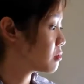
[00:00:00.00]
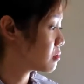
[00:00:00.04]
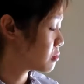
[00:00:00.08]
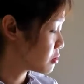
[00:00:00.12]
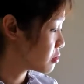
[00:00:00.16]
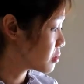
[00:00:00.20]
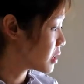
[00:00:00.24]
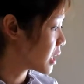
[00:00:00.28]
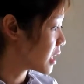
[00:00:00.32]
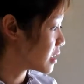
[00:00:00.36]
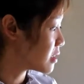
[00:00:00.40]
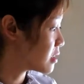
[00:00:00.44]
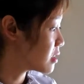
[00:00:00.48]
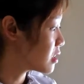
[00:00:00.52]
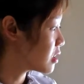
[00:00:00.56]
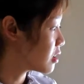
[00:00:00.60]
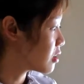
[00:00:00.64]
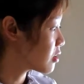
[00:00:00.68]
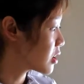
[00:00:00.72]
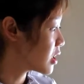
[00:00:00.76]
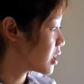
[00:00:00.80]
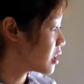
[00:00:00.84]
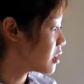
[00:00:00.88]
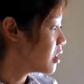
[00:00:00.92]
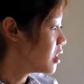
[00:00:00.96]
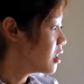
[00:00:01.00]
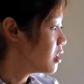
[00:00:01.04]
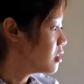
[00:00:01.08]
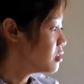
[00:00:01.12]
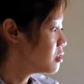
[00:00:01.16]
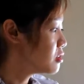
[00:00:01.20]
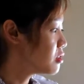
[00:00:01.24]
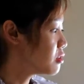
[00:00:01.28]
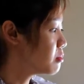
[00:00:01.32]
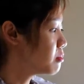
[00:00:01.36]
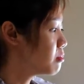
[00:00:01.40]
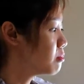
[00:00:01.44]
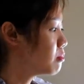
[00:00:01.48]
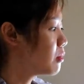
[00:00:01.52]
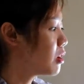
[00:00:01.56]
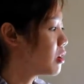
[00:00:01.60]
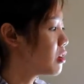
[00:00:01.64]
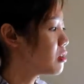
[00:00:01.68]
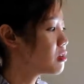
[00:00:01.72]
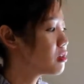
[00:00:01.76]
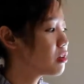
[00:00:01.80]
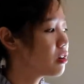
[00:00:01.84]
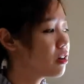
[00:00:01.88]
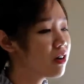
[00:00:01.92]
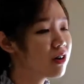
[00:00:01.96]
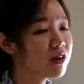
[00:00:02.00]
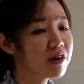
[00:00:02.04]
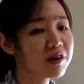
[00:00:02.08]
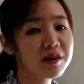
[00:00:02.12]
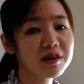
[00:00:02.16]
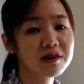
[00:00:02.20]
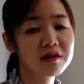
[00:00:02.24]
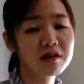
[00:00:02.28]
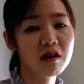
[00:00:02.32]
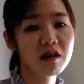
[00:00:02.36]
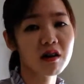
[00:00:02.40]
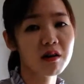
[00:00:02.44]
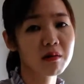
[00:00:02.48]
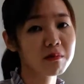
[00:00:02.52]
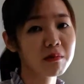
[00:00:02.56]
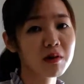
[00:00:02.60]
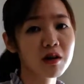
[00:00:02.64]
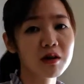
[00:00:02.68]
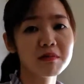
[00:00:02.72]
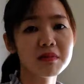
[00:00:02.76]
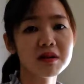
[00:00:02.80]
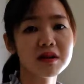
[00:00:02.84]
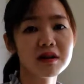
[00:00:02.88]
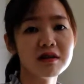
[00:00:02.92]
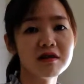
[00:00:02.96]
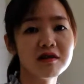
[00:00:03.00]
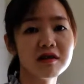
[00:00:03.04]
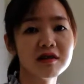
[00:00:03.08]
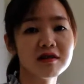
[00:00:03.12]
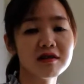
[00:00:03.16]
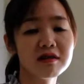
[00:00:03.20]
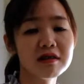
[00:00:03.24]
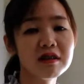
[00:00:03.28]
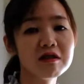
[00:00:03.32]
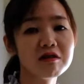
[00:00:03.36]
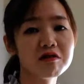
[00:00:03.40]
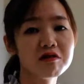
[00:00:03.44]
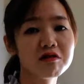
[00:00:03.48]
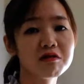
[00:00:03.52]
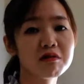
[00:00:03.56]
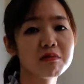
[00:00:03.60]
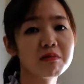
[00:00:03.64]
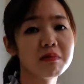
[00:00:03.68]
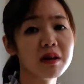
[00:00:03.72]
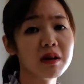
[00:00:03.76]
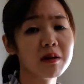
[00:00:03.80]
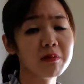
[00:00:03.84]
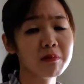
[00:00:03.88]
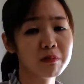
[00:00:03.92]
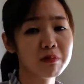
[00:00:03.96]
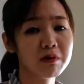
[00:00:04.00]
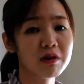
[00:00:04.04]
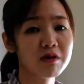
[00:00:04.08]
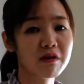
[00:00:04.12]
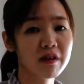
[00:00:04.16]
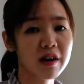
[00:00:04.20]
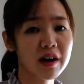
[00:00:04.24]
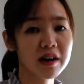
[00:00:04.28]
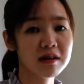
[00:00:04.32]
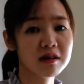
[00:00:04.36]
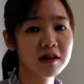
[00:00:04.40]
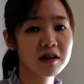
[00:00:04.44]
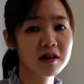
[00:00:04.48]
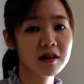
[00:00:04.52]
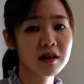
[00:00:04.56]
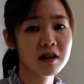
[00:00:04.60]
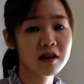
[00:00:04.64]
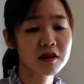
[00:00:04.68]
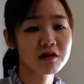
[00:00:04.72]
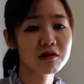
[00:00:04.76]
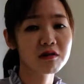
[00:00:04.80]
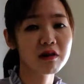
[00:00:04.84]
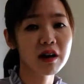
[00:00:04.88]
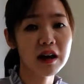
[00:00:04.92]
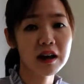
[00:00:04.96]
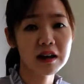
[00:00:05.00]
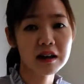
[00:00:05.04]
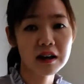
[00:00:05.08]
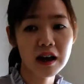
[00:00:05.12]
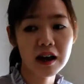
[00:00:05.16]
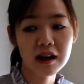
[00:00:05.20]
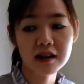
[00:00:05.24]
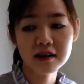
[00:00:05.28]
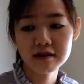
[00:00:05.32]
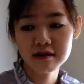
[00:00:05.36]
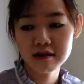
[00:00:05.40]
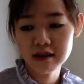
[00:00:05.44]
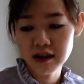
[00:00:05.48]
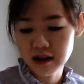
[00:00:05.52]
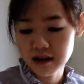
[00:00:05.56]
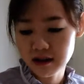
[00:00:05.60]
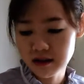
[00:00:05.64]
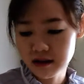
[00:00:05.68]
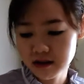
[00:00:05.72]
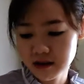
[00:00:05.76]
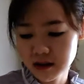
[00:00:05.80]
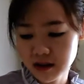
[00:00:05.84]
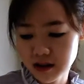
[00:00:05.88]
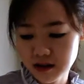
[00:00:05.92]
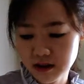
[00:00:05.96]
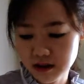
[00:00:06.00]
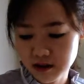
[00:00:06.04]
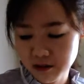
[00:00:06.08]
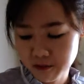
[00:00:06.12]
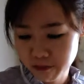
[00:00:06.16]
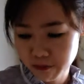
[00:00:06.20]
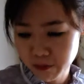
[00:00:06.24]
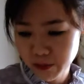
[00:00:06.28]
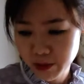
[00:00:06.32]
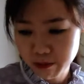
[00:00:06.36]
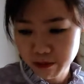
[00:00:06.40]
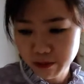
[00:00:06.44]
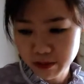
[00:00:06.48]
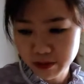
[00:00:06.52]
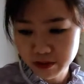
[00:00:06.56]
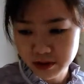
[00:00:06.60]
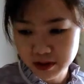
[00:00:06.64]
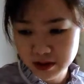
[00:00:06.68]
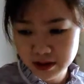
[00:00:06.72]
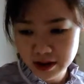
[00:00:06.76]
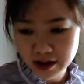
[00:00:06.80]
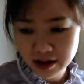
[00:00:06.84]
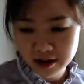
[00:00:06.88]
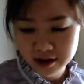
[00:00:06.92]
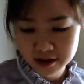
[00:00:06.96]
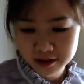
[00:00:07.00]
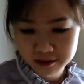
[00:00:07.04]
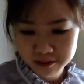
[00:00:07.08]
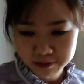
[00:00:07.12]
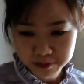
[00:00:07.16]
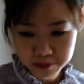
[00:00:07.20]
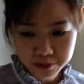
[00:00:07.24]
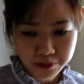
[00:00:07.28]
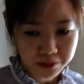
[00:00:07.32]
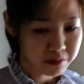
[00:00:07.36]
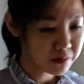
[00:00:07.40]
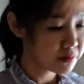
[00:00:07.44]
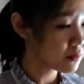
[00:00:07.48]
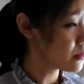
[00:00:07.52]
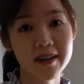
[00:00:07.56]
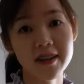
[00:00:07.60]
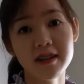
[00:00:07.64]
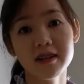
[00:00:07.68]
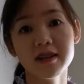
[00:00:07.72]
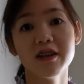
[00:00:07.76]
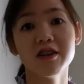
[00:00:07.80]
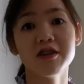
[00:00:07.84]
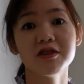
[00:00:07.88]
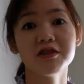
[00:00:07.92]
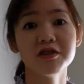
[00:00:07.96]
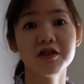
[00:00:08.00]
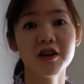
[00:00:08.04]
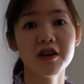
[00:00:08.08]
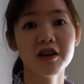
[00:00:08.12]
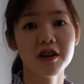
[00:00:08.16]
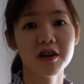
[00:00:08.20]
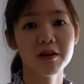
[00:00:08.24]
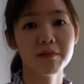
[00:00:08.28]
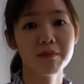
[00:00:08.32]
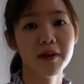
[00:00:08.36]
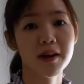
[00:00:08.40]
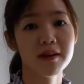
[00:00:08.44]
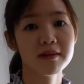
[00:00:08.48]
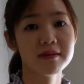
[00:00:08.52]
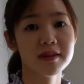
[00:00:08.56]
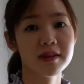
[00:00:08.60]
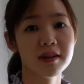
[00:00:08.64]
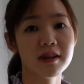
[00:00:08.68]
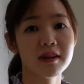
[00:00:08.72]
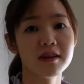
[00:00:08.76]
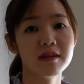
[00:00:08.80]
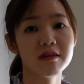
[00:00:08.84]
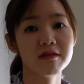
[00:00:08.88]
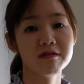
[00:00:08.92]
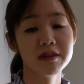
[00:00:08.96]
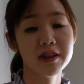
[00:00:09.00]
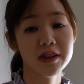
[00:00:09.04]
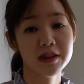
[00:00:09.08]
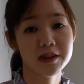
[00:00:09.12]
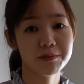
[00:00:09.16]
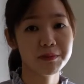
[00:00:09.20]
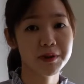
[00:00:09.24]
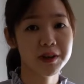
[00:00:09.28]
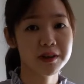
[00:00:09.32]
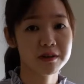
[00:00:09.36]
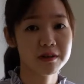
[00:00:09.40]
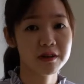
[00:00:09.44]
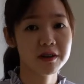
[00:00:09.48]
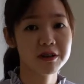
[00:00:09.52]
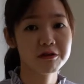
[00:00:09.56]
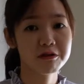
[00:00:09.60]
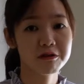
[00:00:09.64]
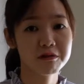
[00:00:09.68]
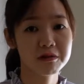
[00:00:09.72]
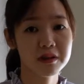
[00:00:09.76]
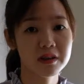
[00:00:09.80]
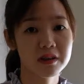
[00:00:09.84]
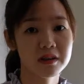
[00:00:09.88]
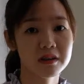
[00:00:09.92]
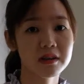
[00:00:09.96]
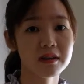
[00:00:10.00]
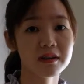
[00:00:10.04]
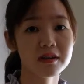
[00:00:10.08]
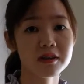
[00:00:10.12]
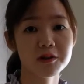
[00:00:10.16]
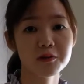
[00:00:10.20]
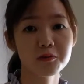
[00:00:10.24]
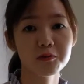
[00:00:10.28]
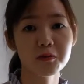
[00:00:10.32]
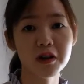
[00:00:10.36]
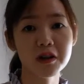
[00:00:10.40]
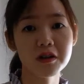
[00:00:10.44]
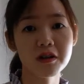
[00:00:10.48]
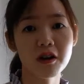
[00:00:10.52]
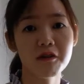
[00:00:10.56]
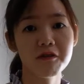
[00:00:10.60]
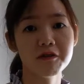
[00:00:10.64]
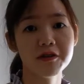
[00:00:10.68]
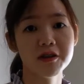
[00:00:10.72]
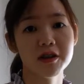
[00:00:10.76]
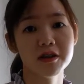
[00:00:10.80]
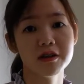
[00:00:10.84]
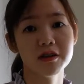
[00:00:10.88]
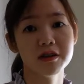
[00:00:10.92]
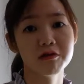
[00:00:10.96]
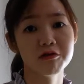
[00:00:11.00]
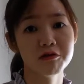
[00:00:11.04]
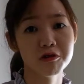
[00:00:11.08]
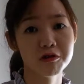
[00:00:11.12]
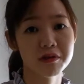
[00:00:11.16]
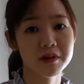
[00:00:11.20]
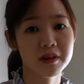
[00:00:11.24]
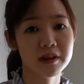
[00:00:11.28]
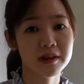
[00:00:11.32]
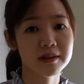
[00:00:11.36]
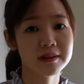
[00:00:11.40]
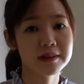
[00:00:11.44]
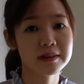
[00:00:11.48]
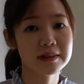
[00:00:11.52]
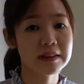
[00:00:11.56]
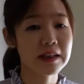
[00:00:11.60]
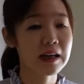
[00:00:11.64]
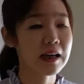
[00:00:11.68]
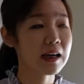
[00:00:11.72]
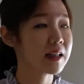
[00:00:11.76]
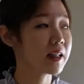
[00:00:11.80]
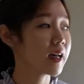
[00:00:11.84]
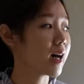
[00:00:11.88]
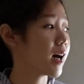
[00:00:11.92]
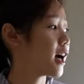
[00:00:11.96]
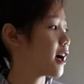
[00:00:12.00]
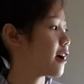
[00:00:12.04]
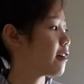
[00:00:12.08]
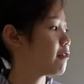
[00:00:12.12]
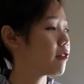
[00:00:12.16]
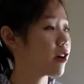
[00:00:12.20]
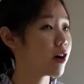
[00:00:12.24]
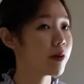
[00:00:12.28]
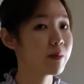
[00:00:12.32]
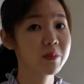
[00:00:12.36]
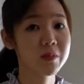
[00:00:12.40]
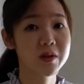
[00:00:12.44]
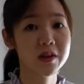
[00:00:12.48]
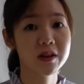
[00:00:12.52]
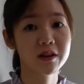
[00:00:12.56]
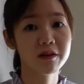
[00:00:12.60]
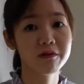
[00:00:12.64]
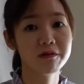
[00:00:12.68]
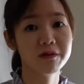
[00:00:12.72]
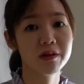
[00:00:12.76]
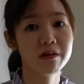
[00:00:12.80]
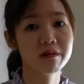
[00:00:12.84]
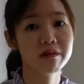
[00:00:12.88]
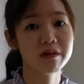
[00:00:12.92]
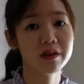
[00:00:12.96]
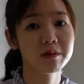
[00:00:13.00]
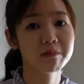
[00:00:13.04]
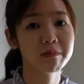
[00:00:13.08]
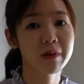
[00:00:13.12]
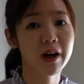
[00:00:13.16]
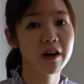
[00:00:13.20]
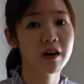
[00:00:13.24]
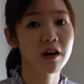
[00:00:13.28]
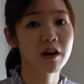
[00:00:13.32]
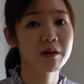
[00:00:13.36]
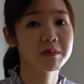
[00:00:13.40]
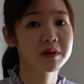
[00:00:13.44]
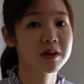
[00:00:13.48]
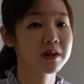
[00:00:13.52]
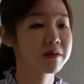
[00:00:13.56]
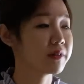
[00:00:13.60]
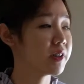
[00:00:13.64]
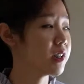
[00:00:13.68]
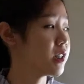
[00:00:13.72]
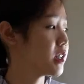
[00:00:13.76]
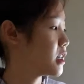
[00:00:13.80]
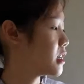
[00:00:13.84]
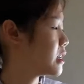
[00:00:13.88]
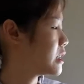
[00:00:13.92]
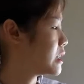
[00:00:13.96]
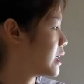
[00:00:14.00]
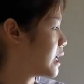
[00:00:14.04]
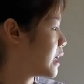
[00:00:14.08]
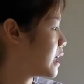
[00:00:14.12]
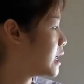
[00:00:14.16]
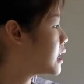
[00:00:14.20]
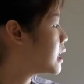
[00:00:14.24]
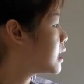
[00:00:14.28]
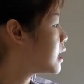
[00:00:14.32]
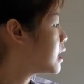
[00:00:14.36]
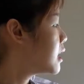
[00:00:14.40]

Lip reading: together. Okay, so more toys or more materials need to be provided to enhance their learning process. Next, I'll talk about the dismissal routine. This is one of the routines that I have observed during my observation day,